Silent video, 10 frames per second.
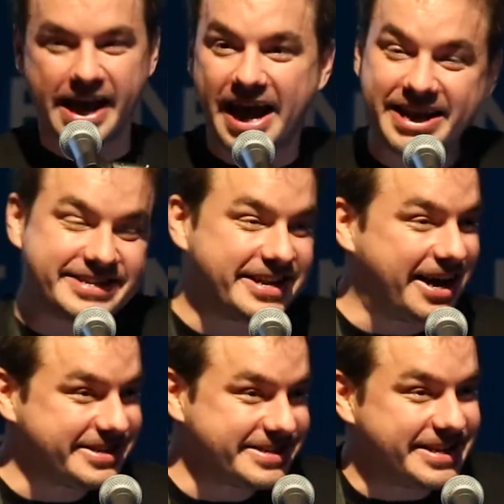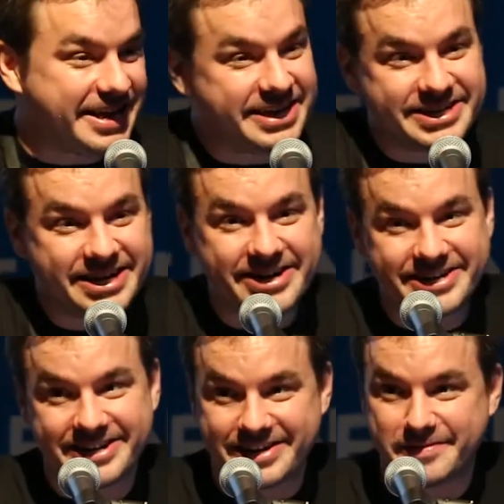And it's not just the
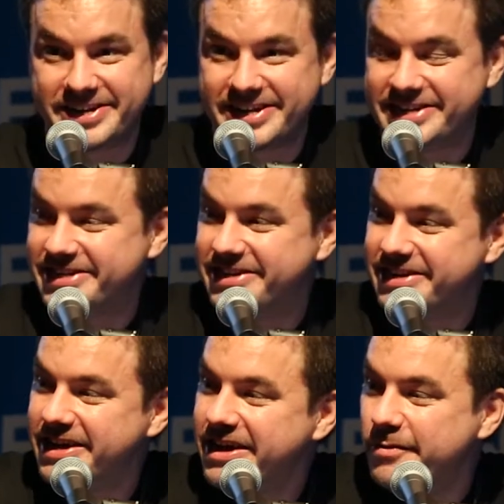engineering documentation.